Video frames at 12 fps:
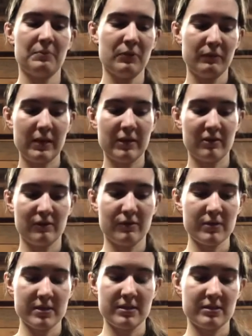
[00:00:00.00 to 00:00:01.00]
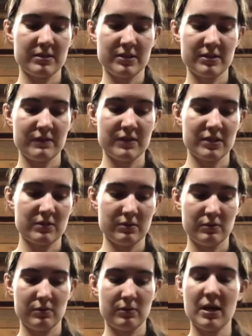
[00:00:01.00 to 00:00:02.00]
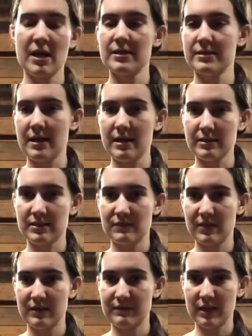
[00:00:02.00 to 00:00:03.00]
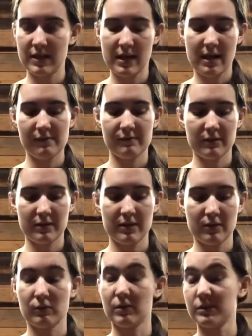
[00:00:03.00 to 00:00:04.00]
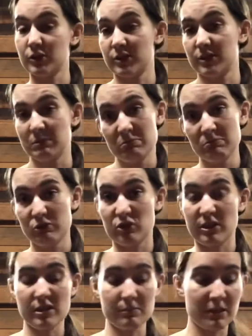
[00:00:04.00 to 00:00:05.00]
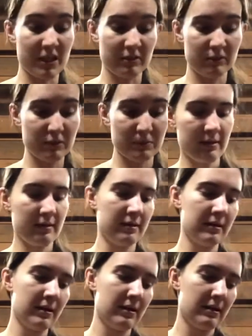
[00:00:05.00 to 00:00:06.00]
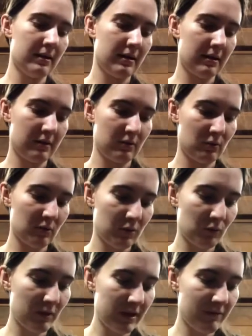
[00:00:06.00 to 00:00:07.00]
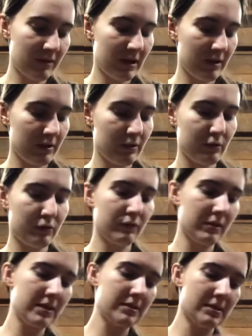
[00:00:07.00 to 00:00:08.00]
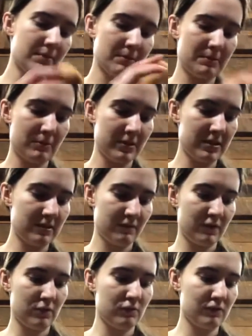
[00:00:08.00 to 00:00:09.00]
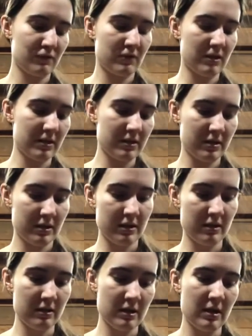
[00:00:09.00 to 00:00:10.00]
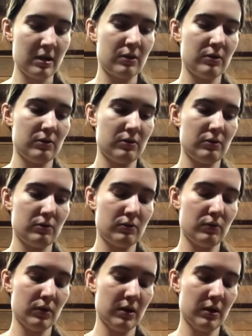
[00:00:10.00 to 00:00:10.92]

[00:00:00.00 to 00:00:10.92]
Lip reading: either forced into servitude, taxed very, very heavily, or just straight up killed. And we follow 3 separate points of views. Veronica, who